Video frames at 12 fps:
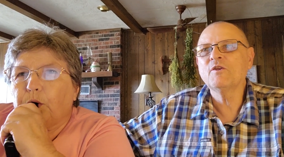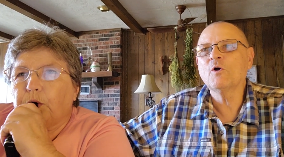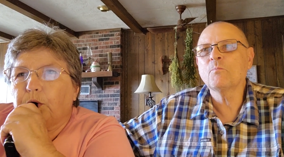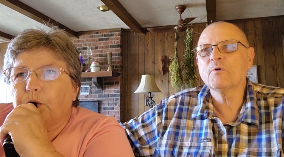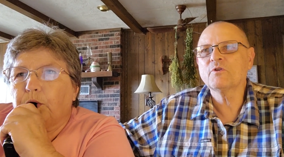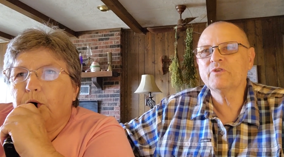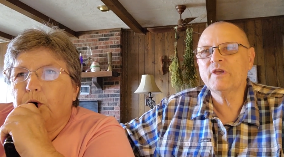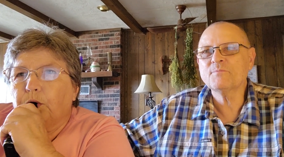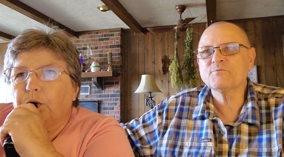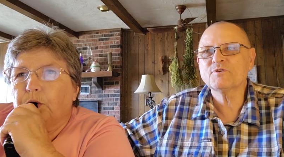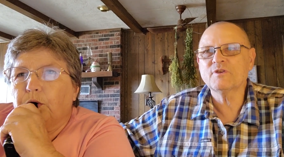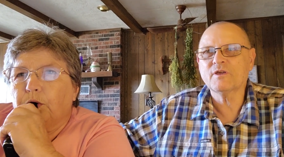Speaker 1: no
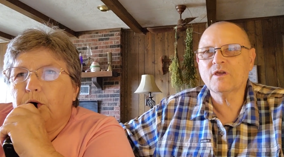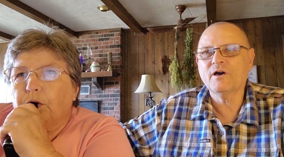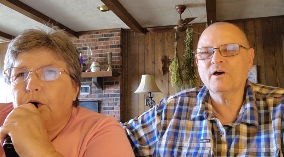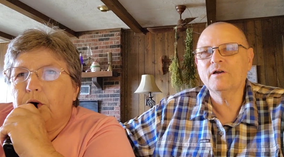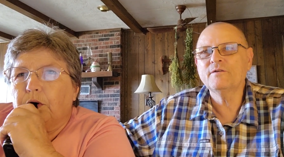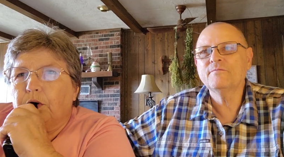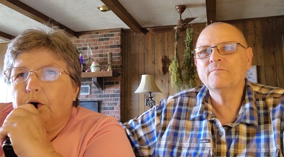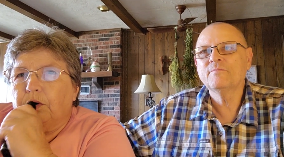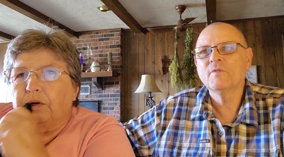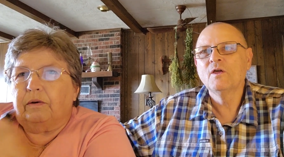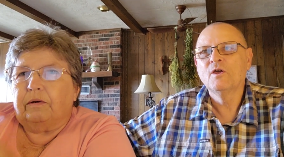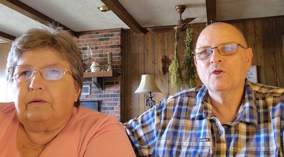perception of God,
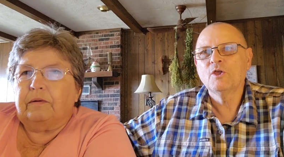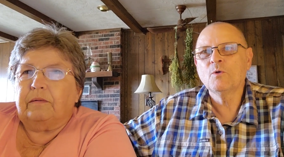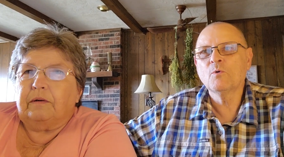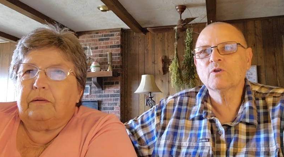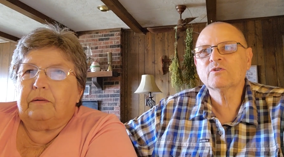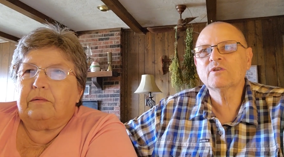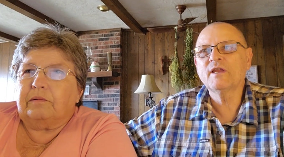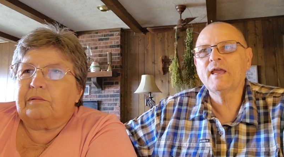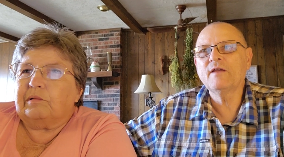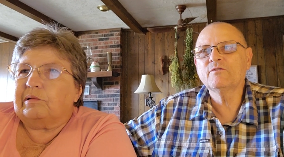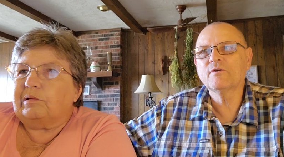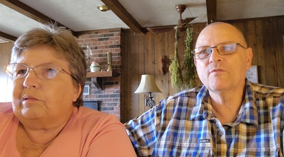you are
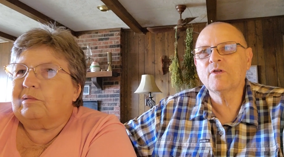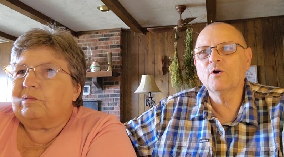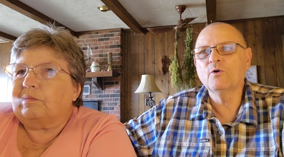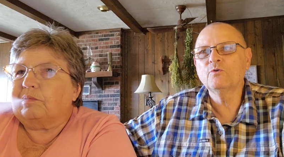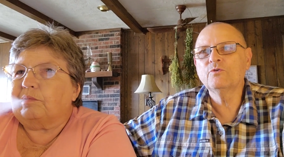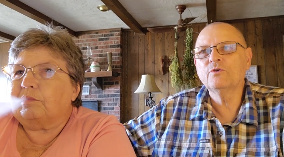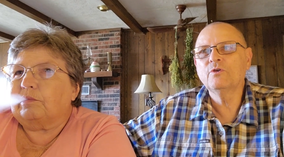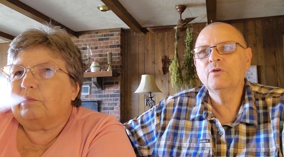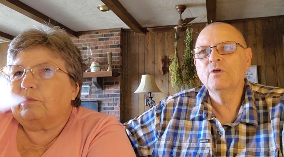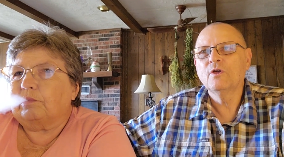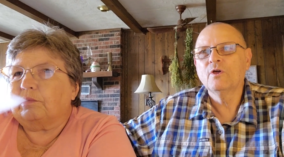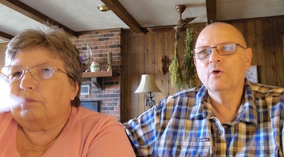slaves of those
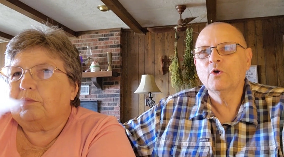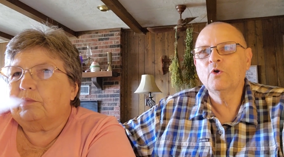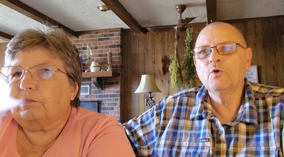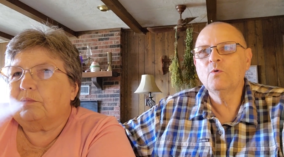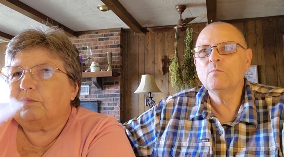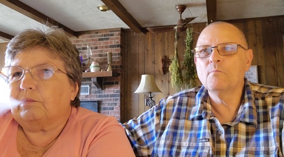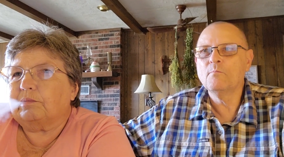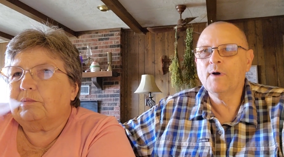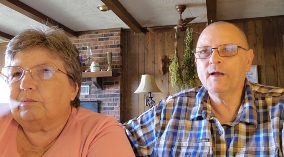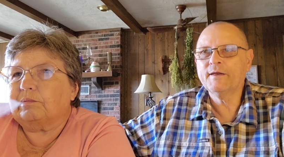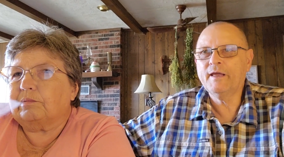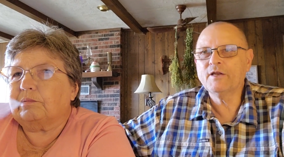who
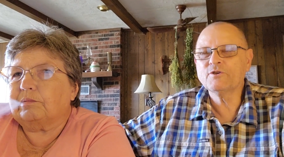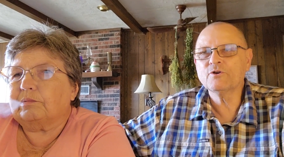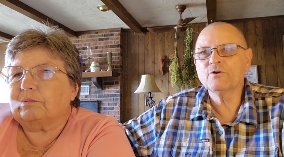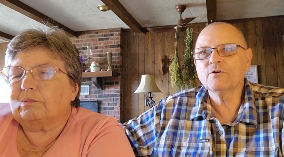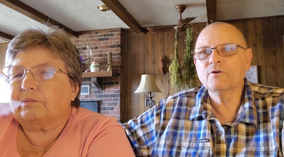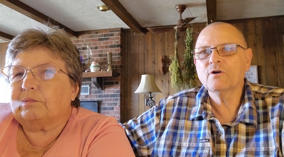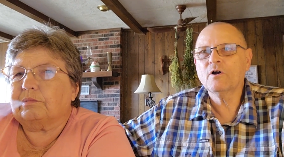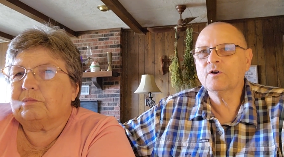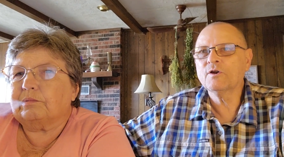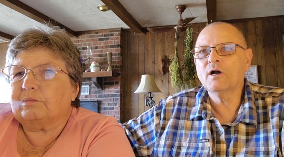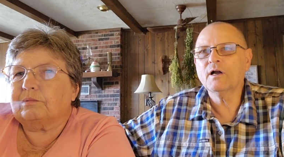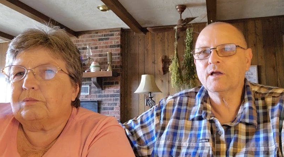by nature are
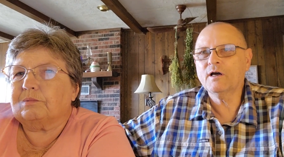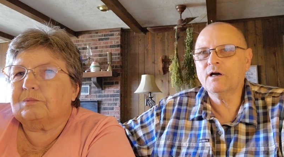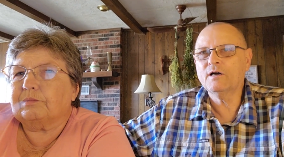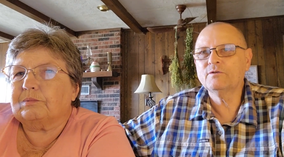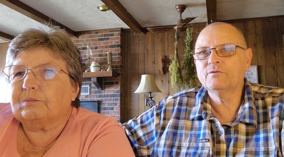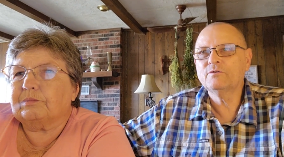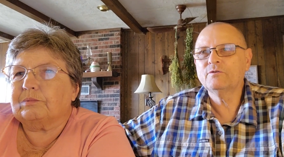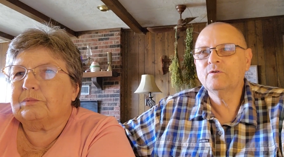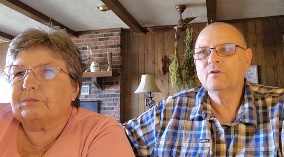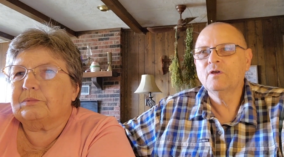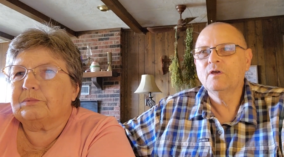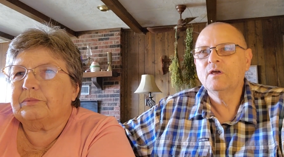not God's.
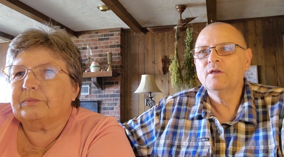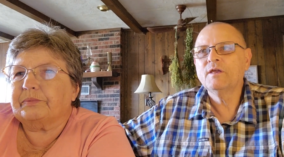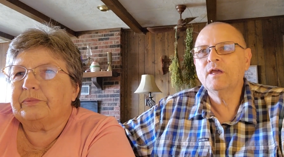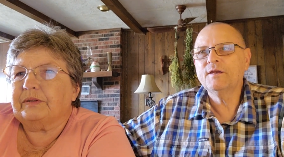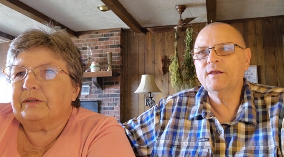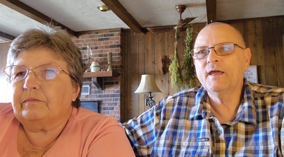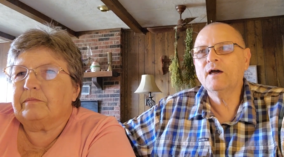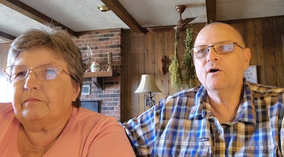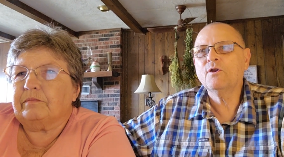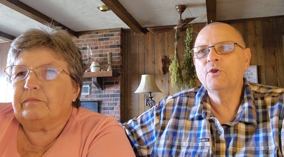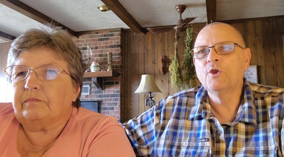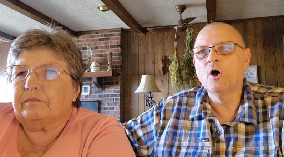Yet now,
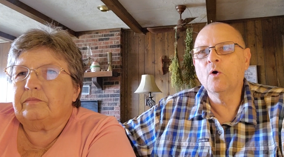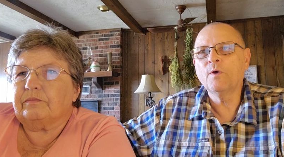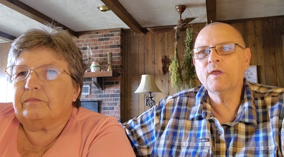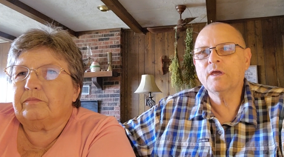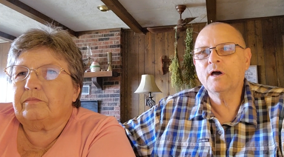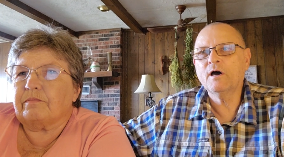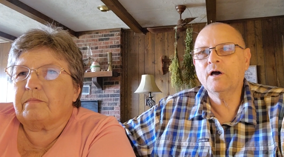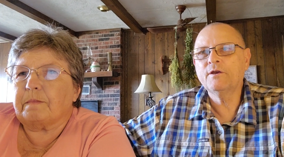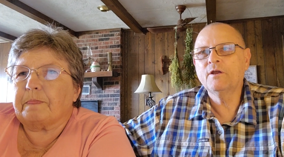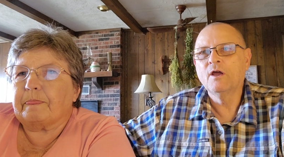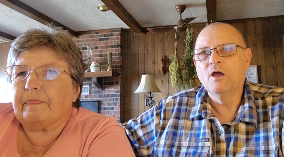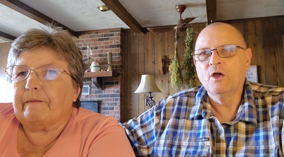knowing God
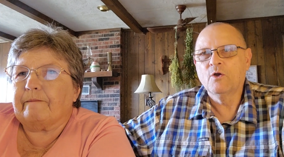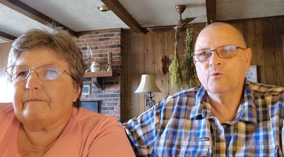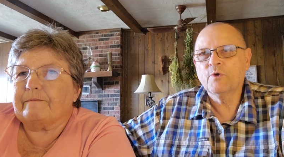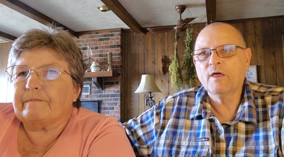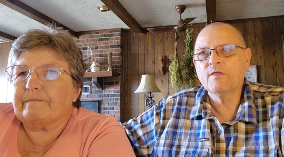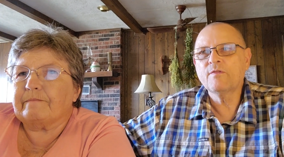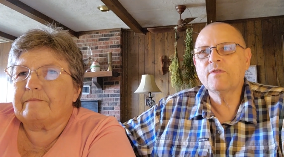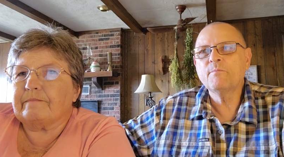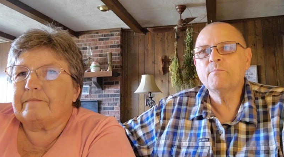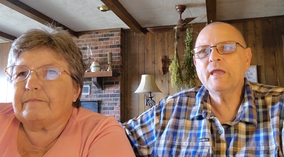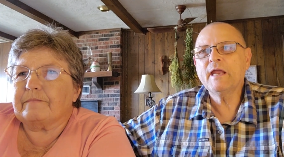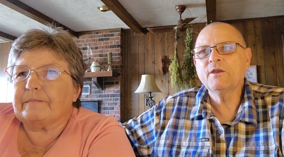rather
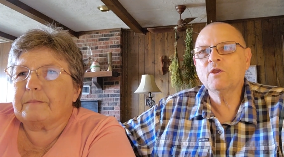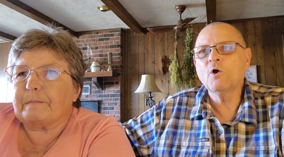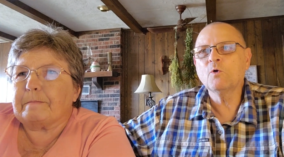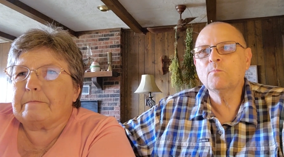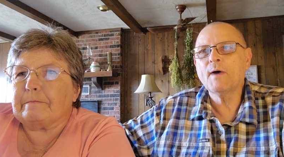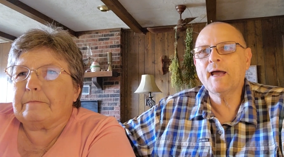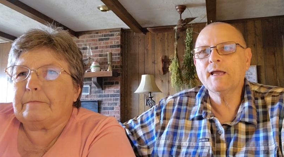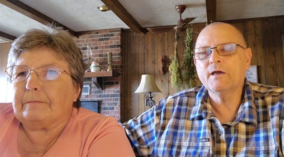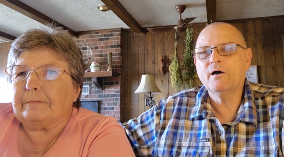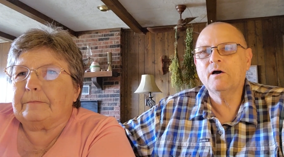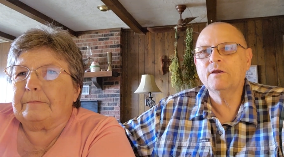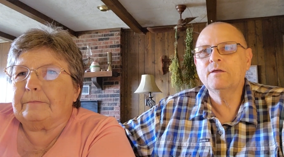than being known by
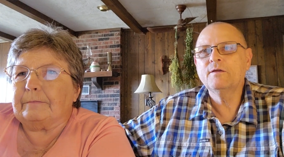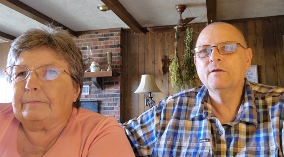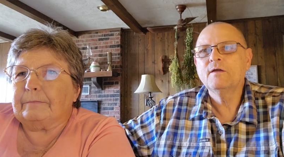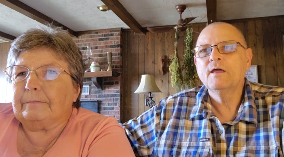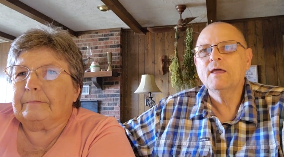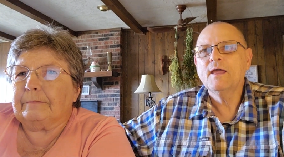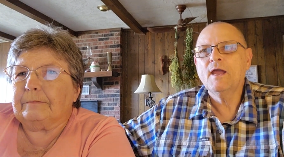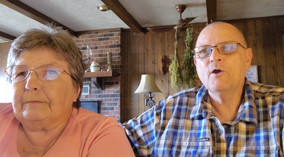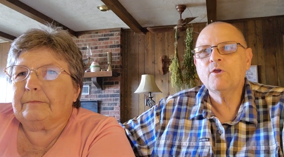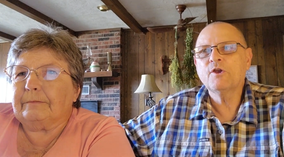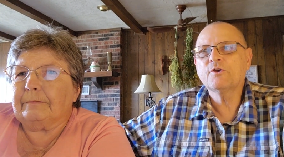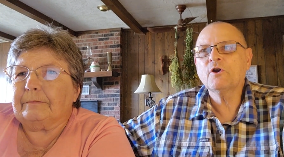God, how are
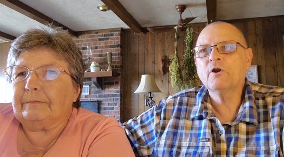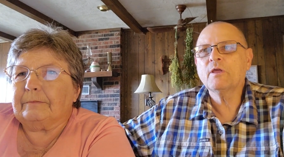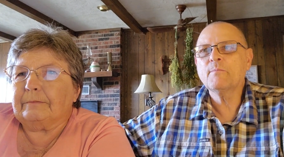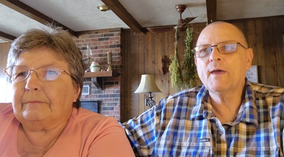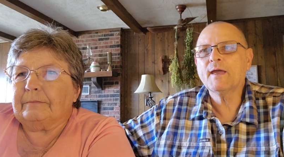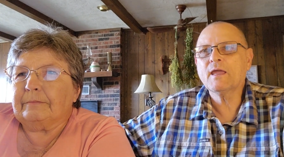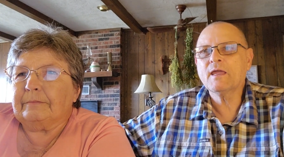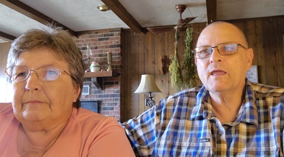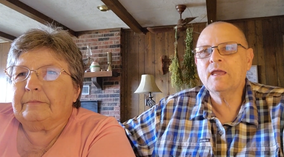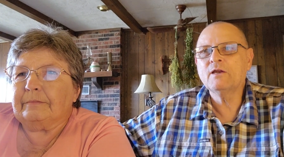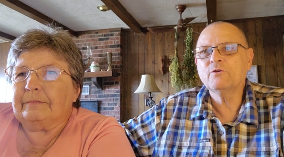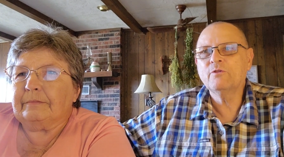you turning back
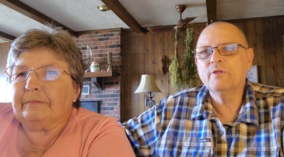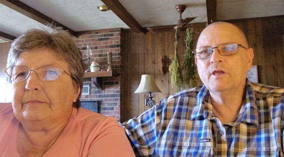again to the